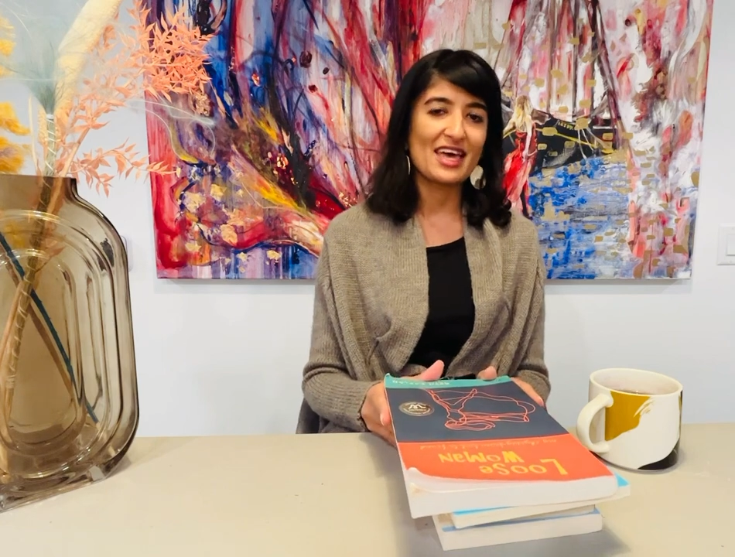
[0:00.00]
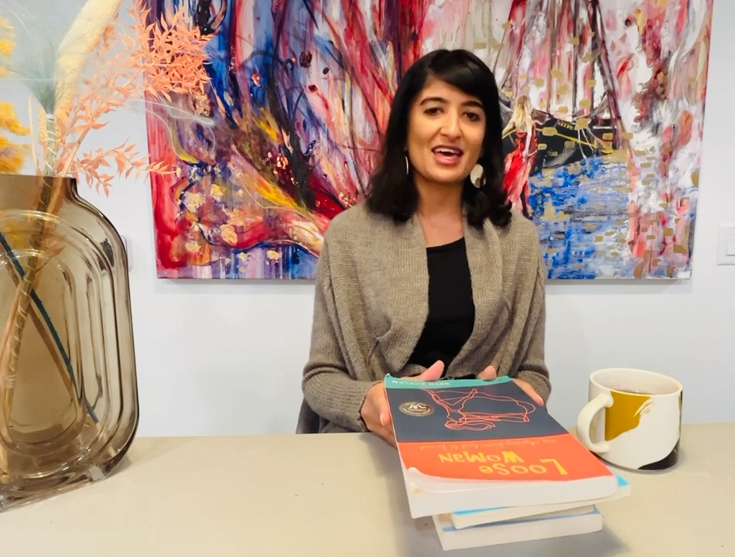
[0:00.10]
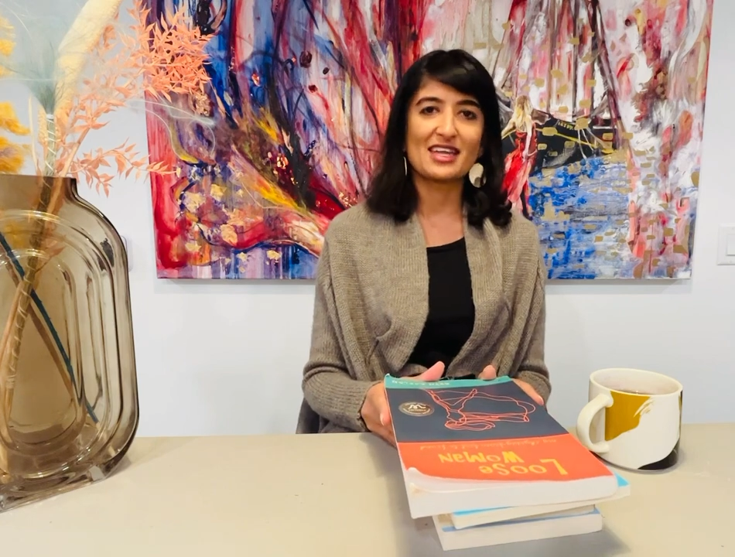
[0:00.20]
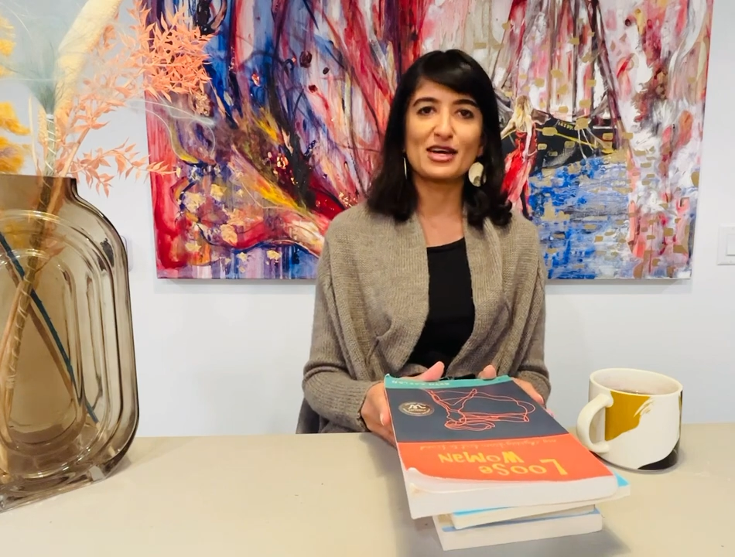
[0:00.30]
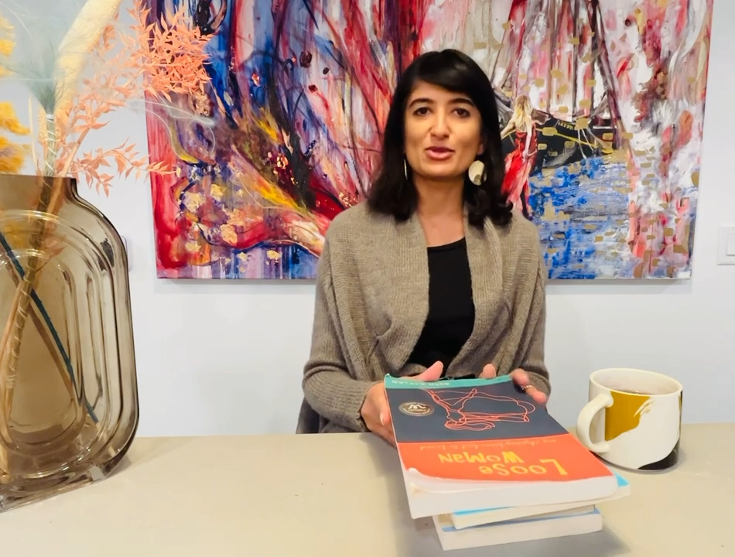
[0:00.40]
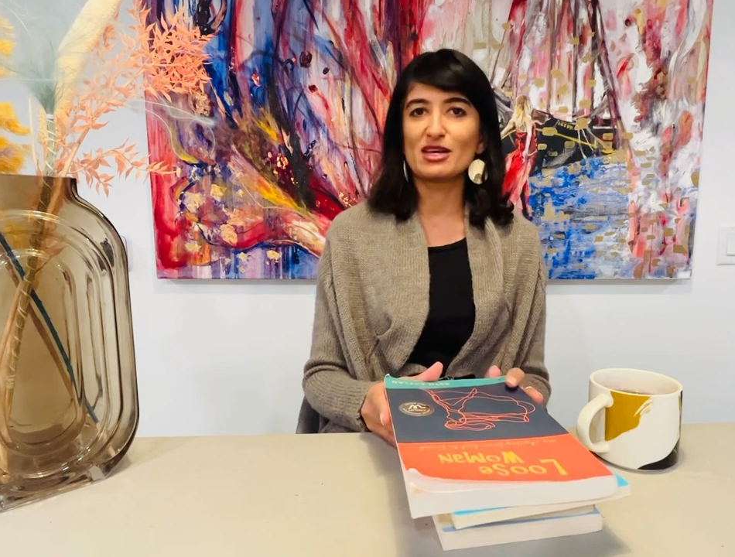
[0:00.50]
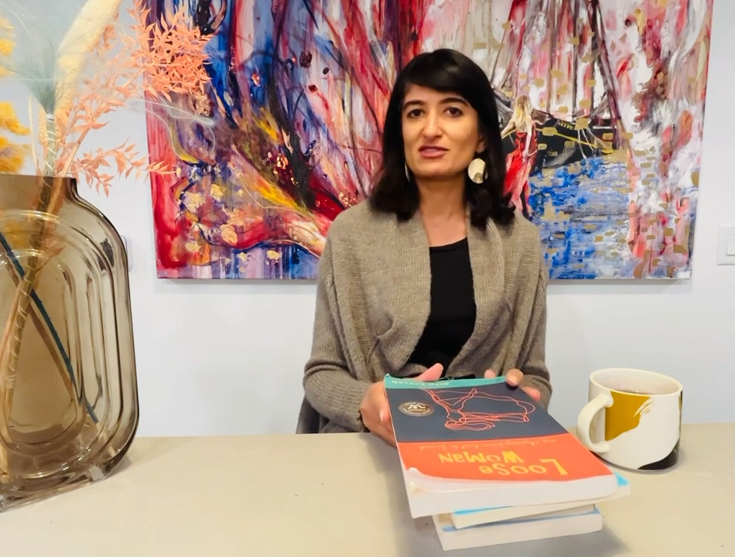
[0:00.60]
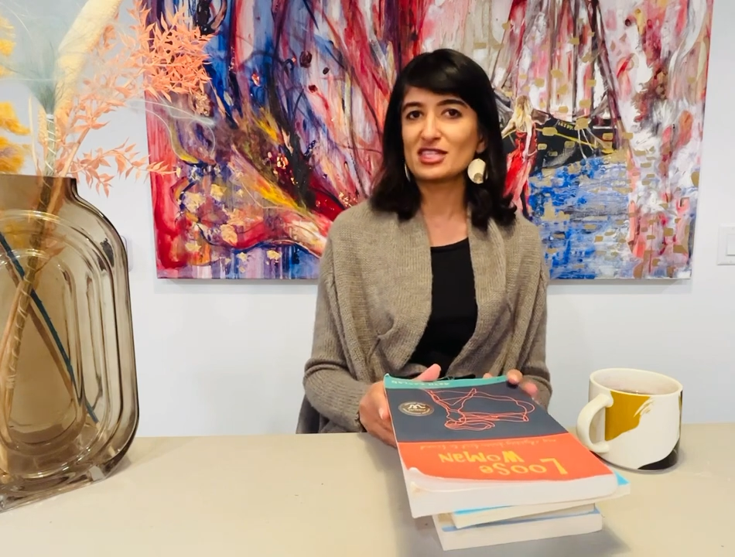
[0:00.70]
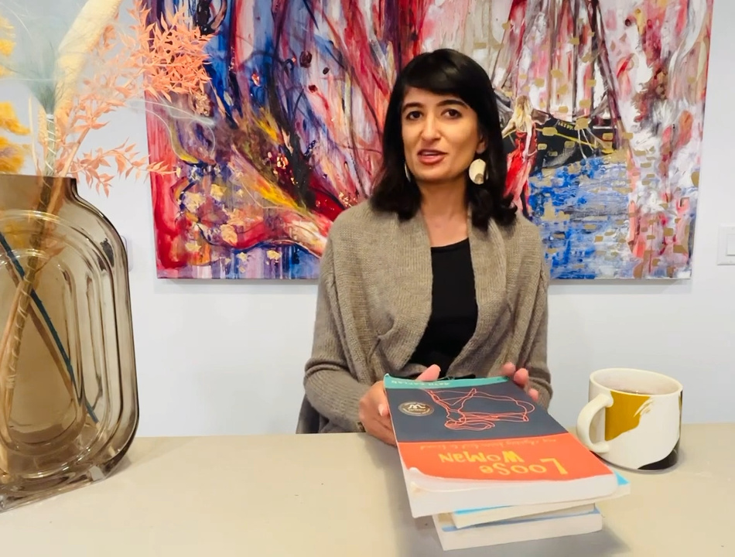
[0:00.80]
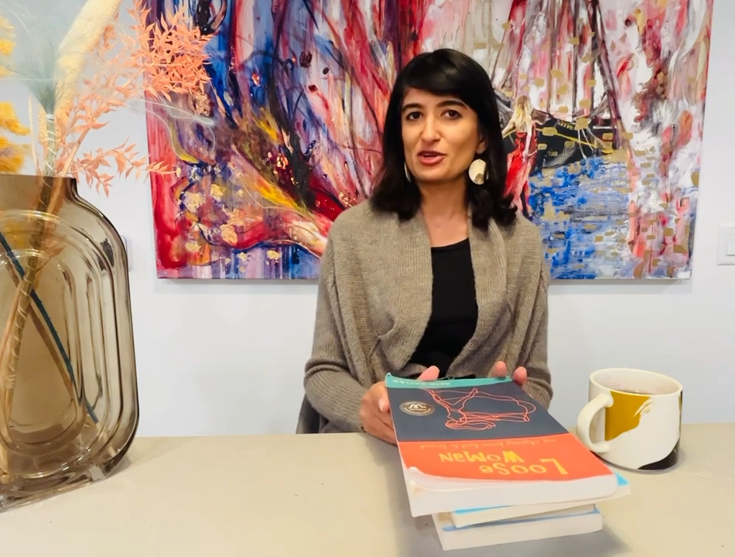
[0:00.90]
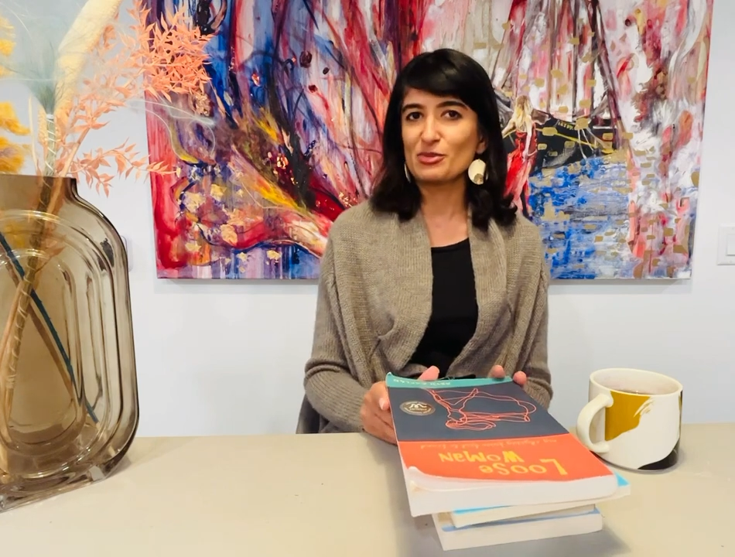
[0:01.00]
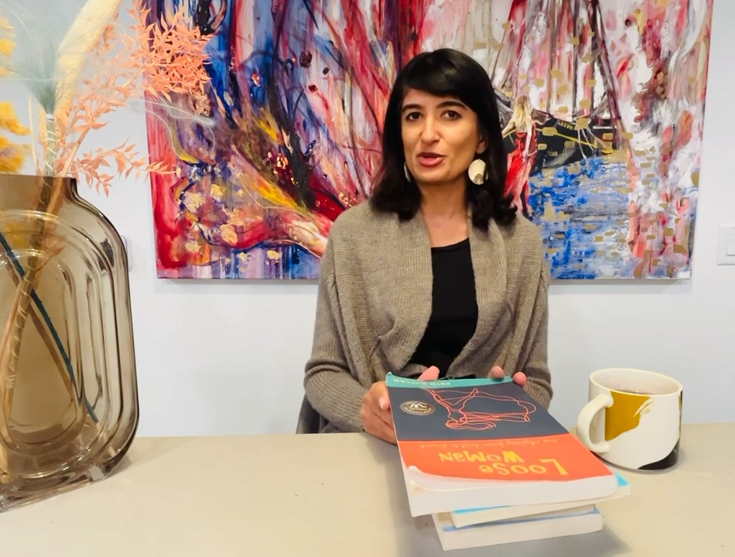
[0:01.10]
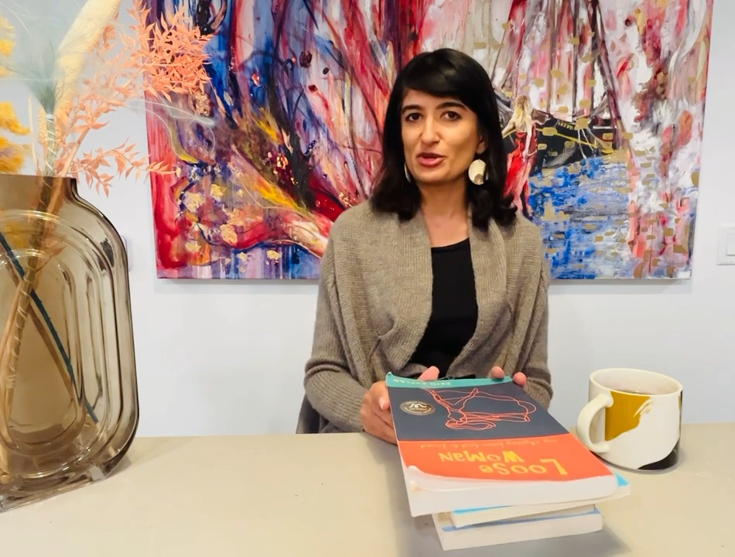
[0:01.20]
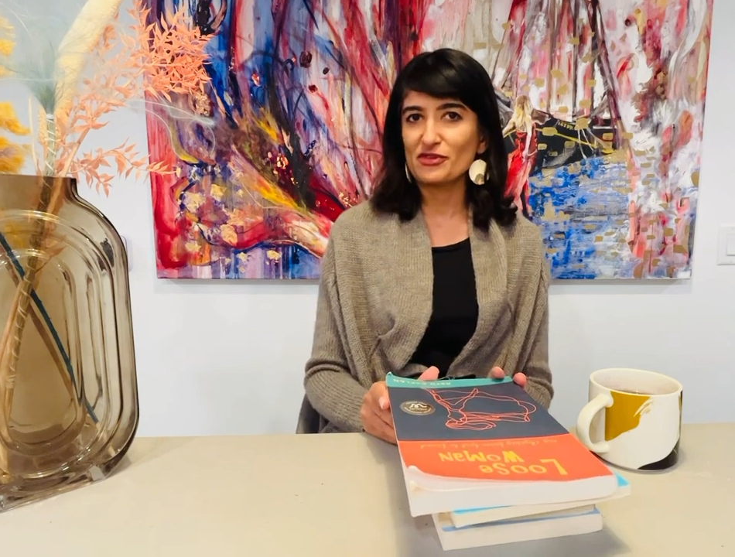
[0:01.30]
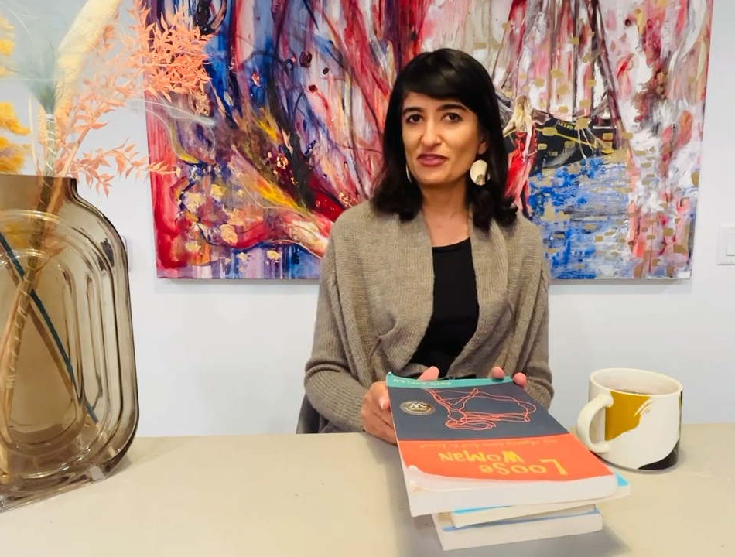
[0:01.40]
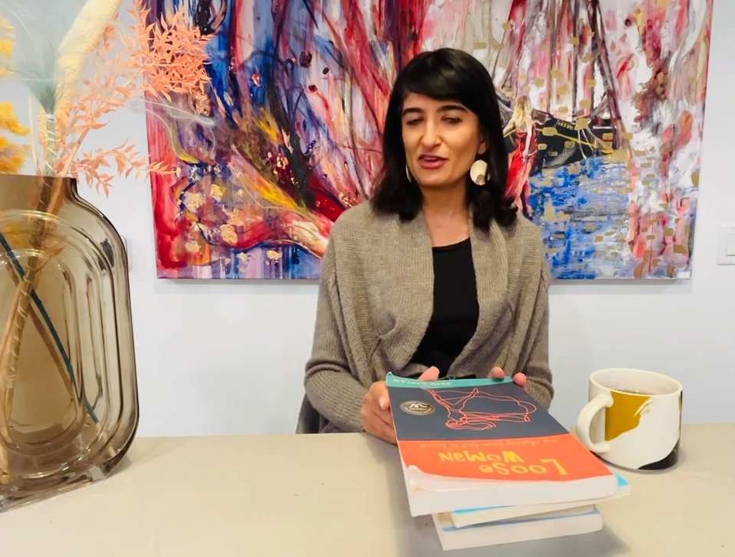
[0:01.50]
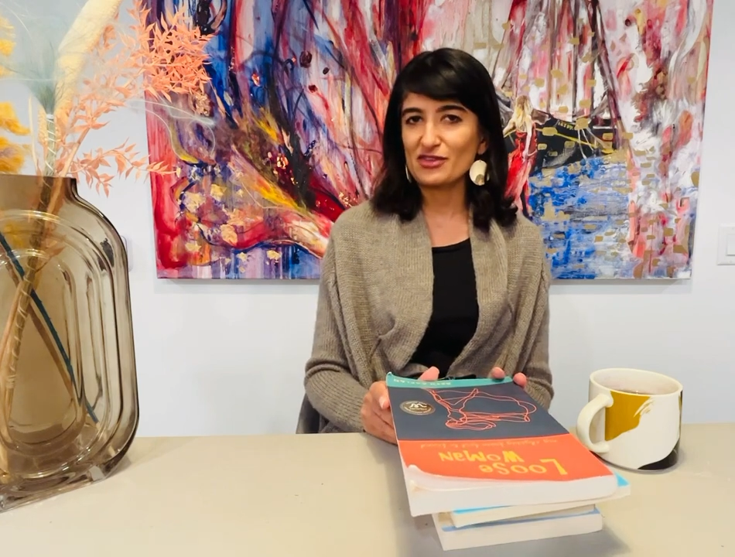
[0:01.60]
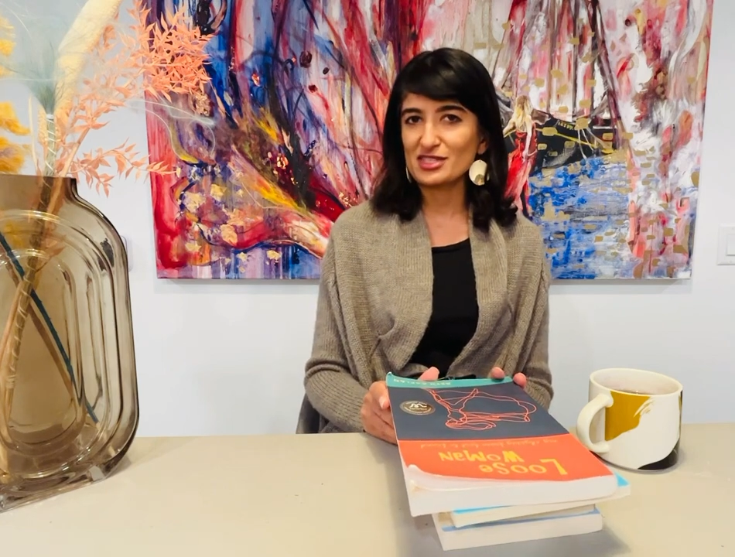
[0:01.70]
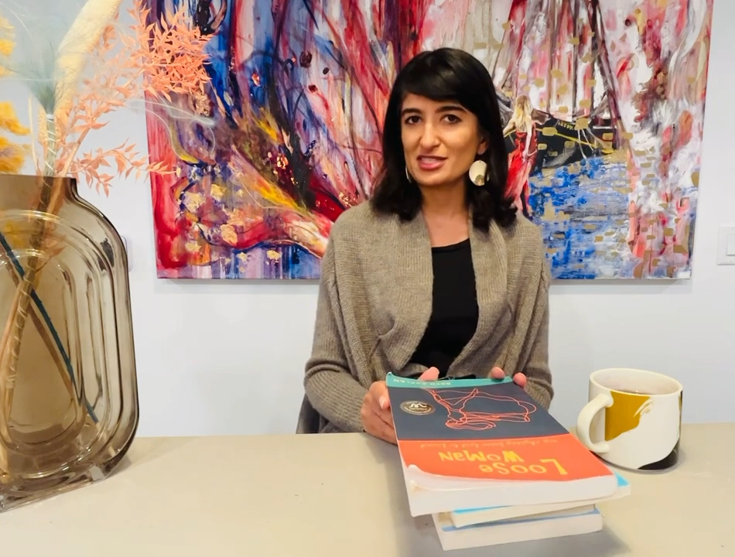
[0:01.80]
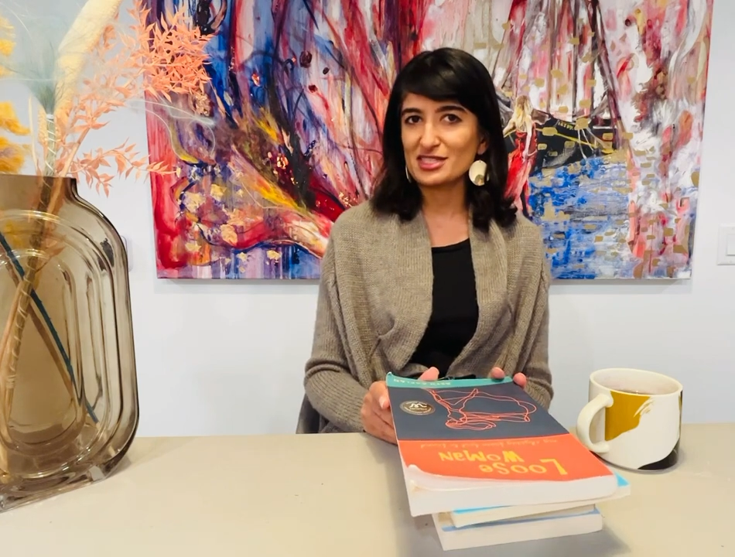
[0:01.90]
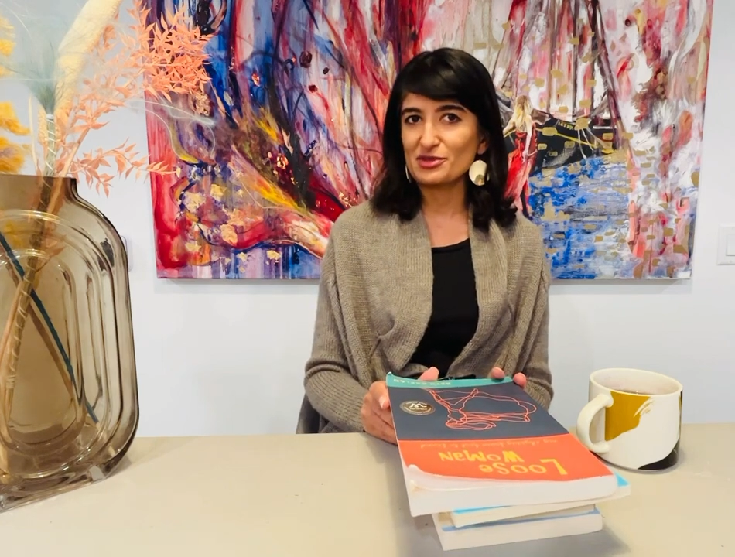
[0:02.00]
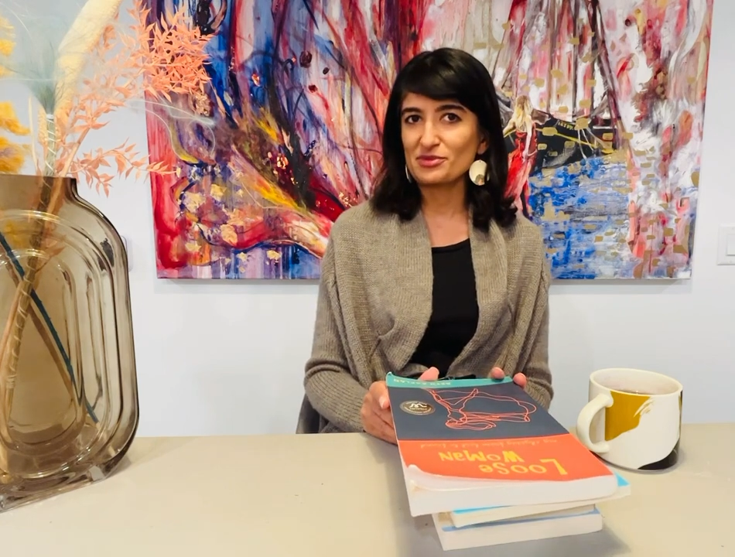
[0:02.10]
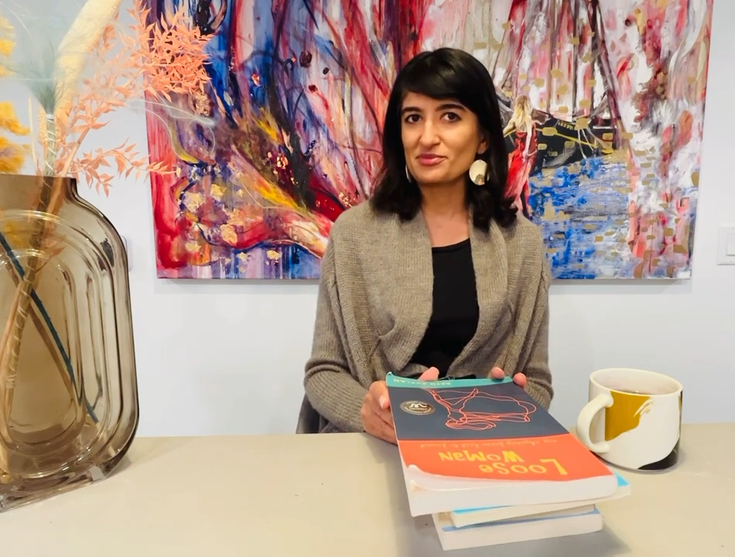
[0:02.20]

and I would love to hear about your favorites too.